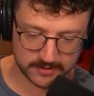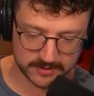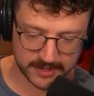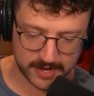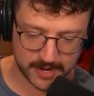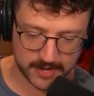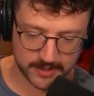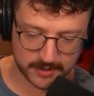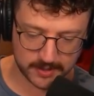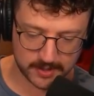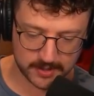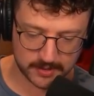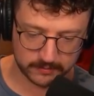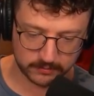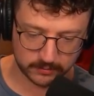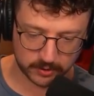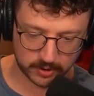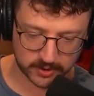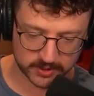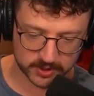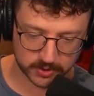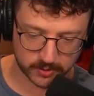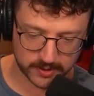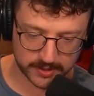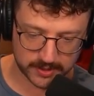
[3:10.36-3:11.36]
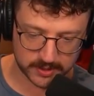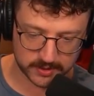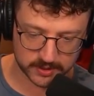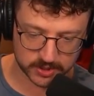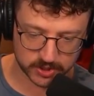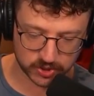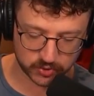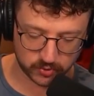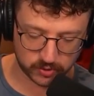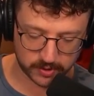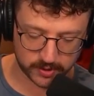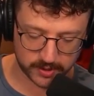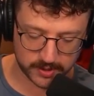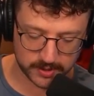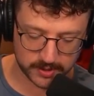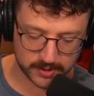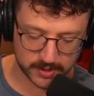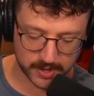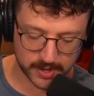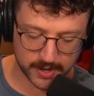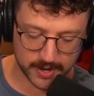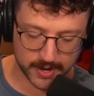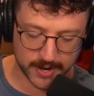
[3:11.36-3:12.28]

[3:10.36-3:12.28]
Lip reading: tanking, Murloc's going in, destroying.